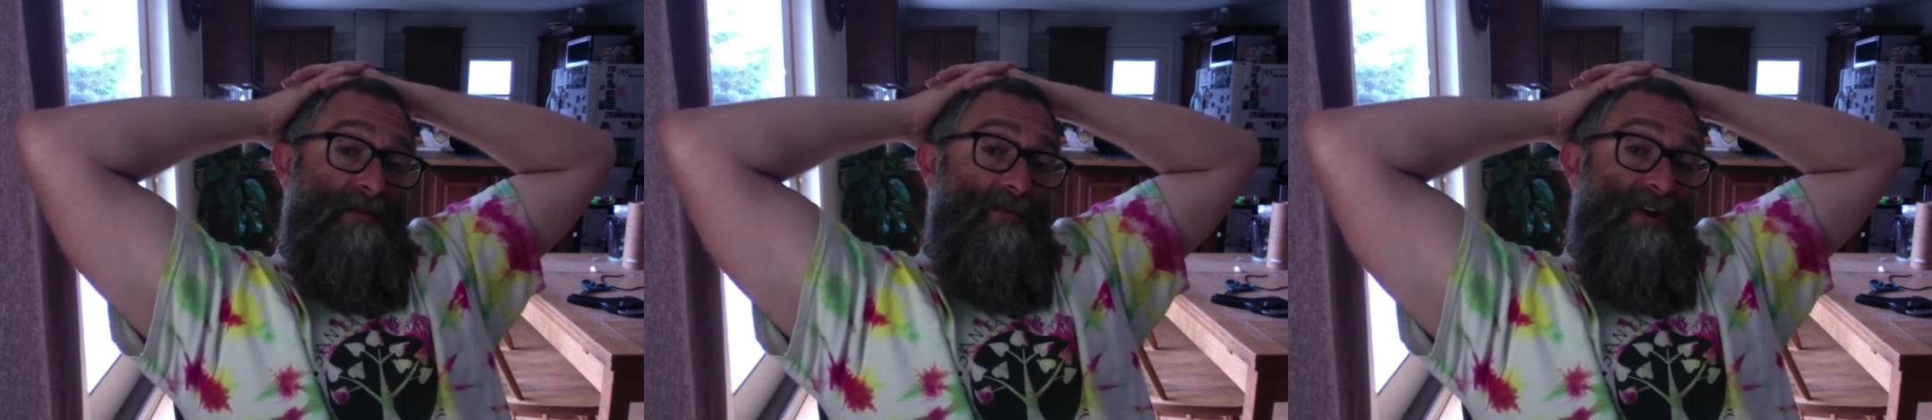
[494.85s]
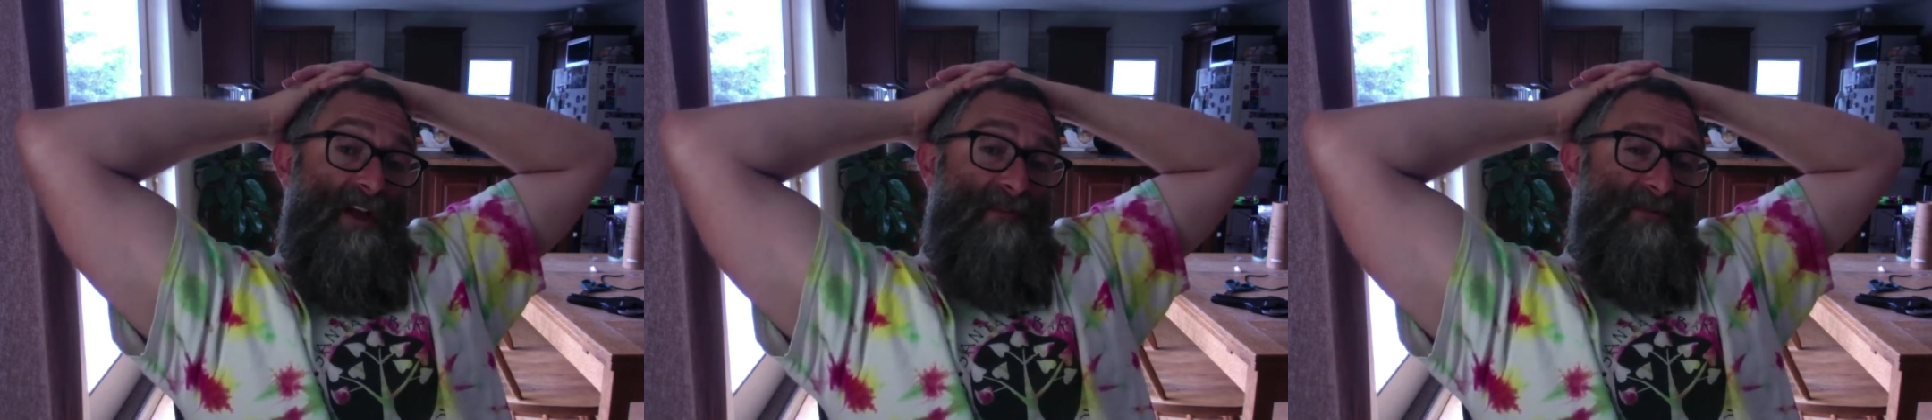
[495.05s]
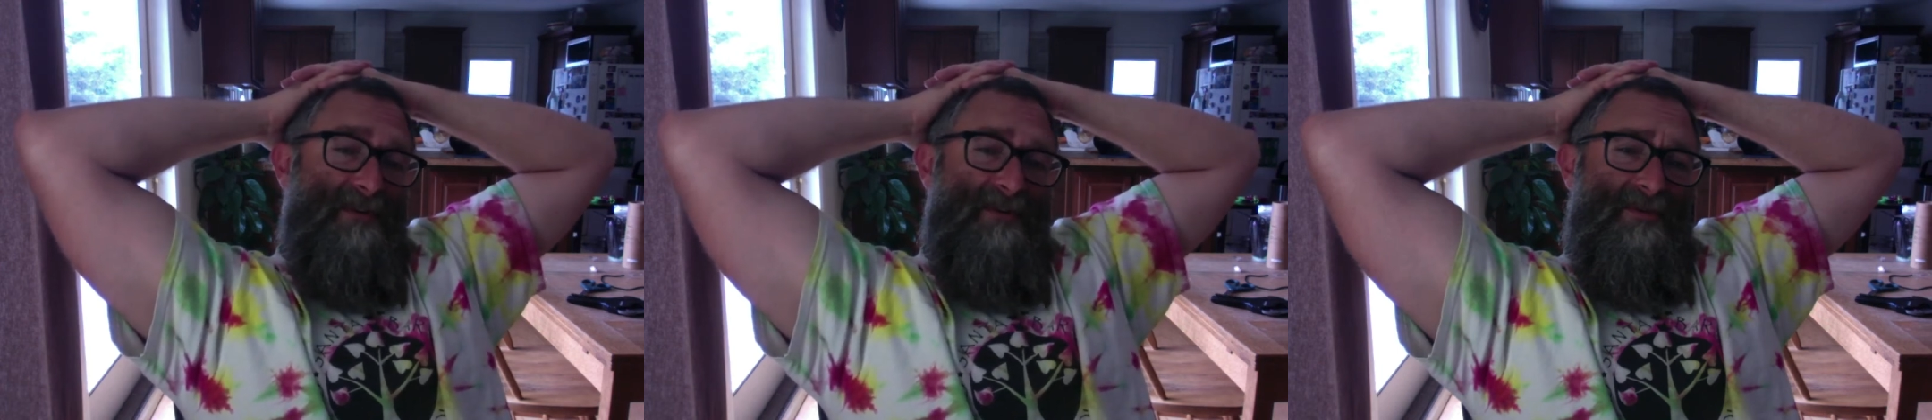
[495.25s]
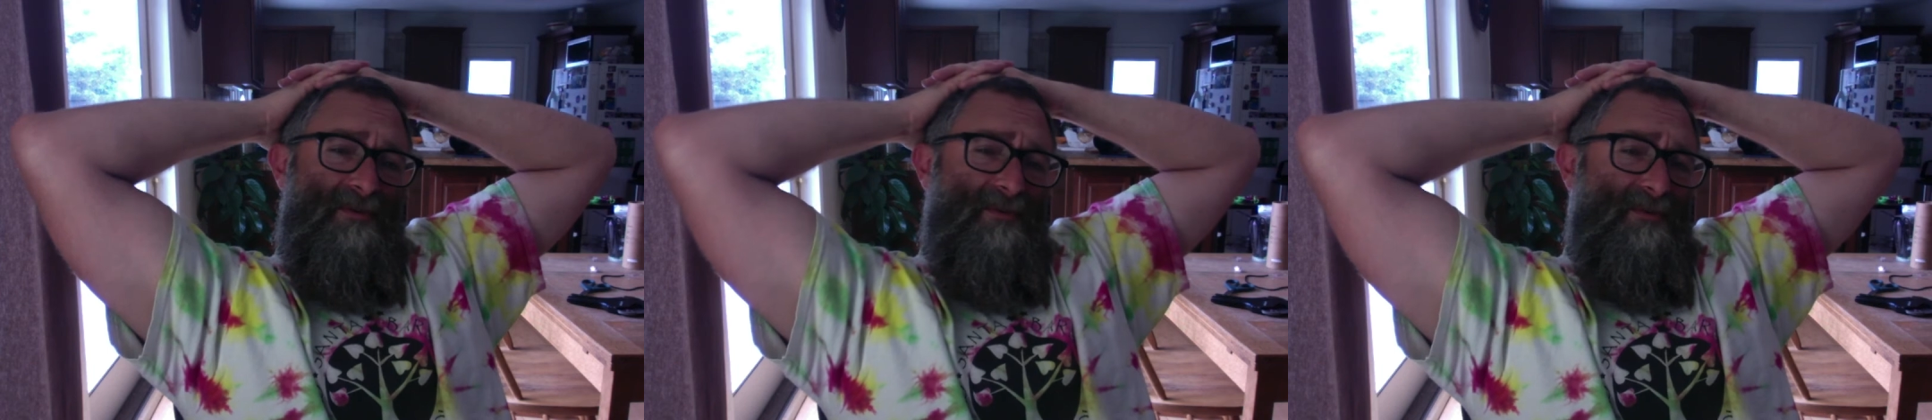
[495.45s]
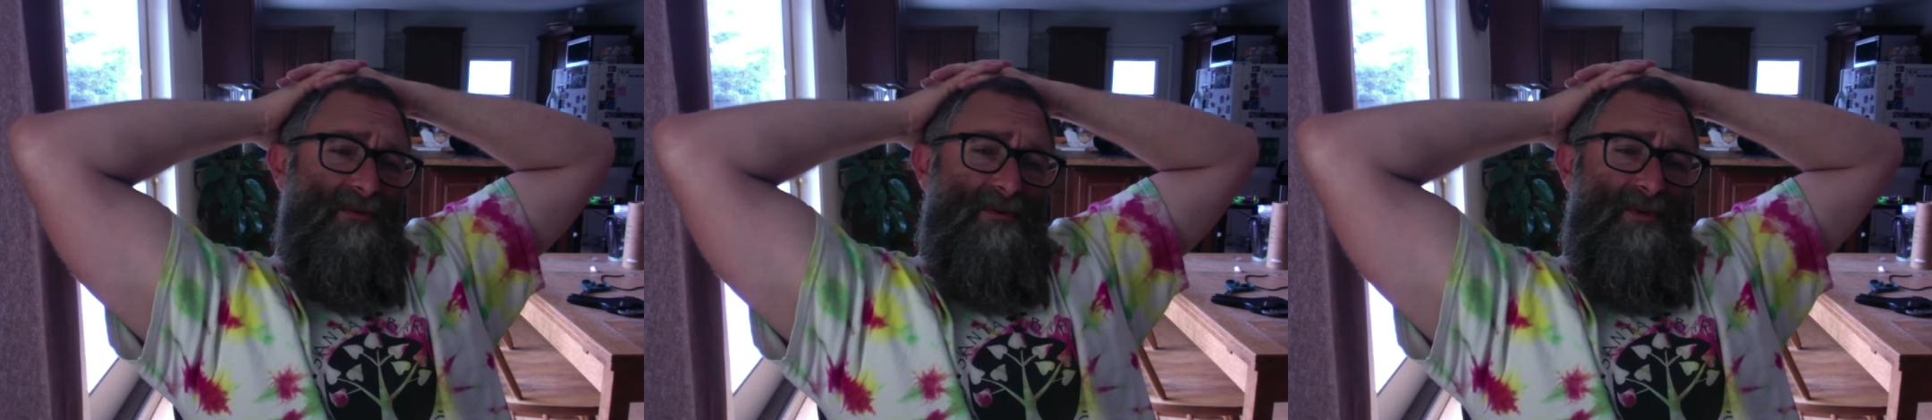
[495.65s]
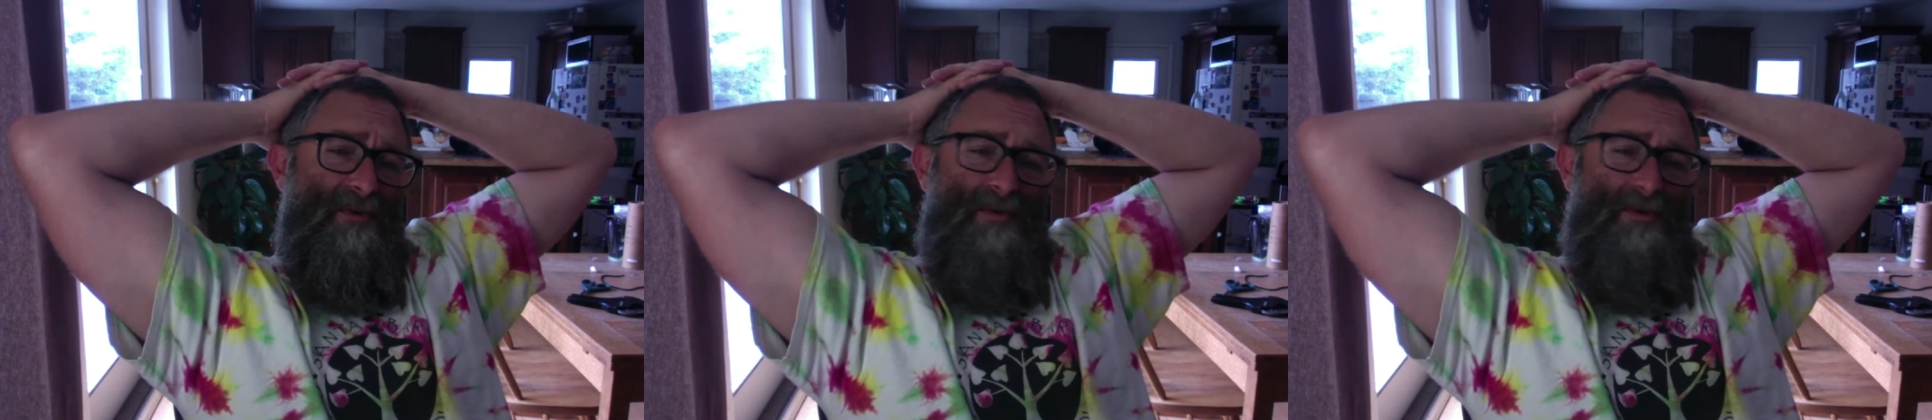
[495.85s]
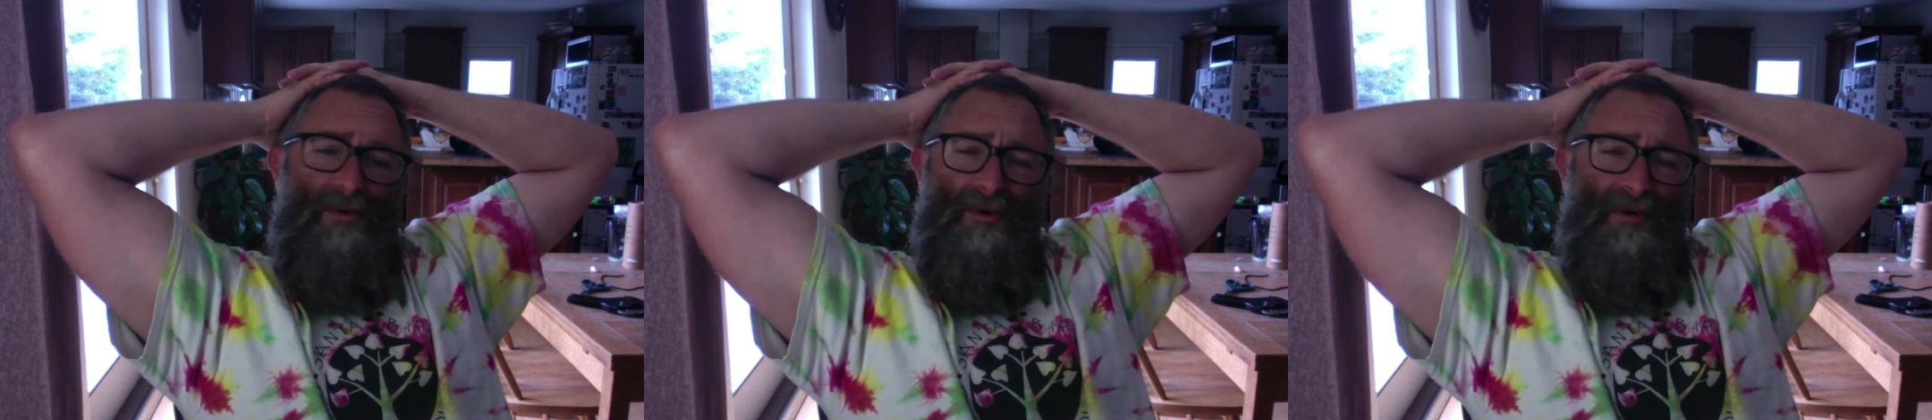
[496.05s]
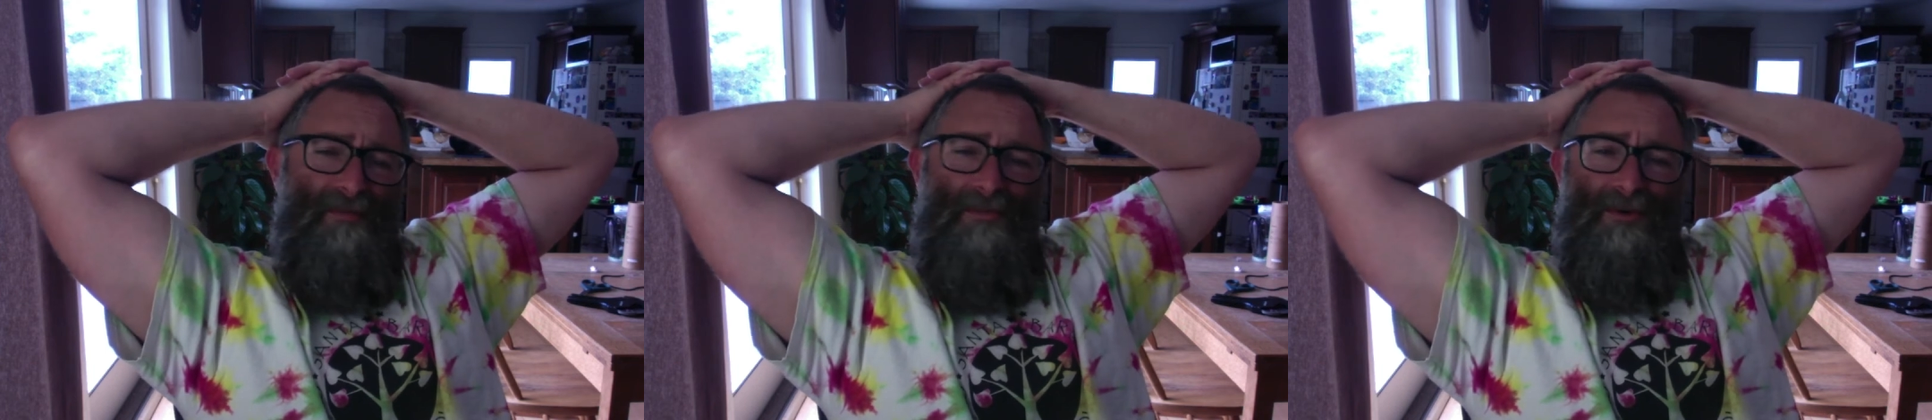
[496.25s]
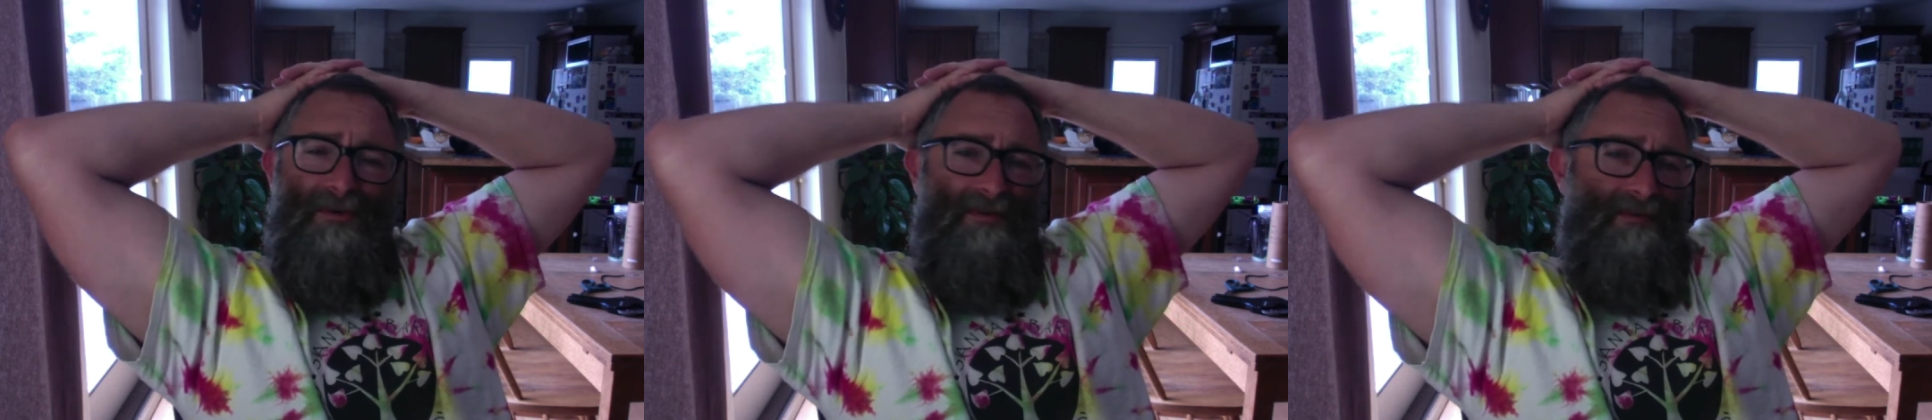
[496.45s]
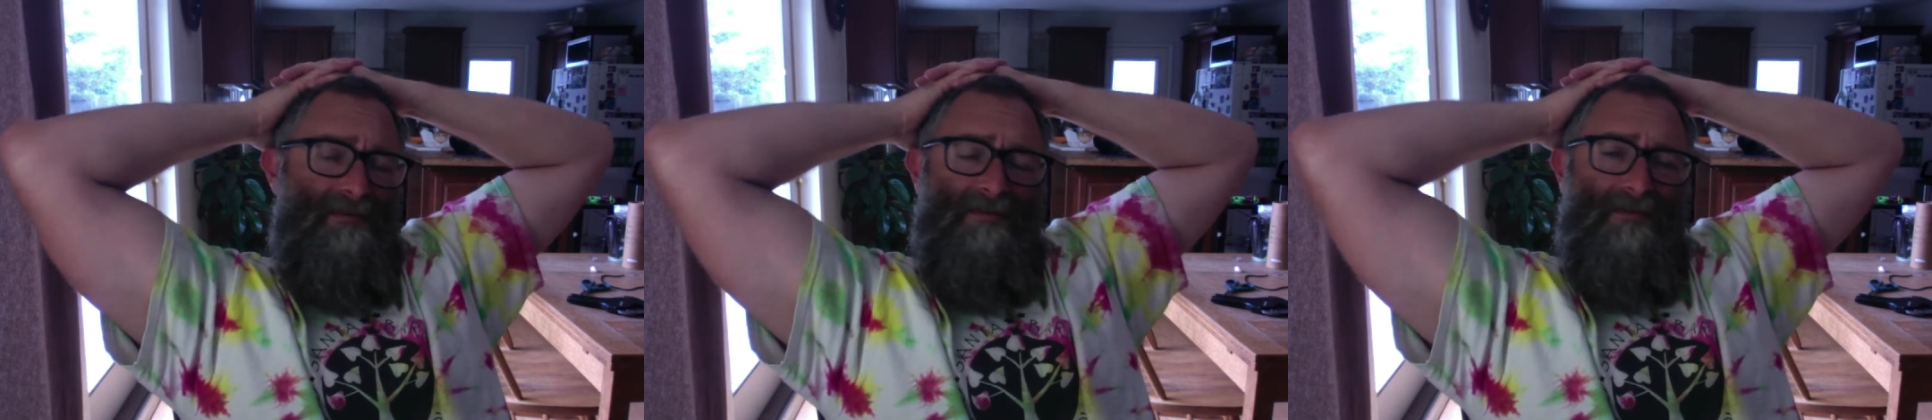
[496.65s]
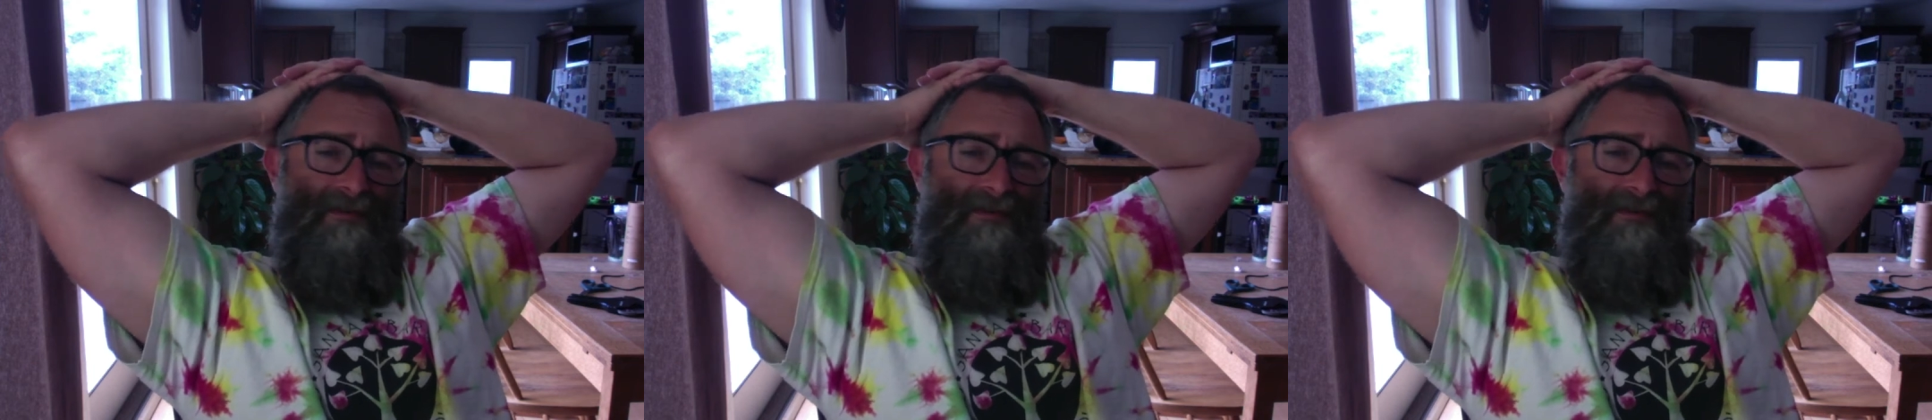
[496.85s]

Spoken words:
We have to do horrible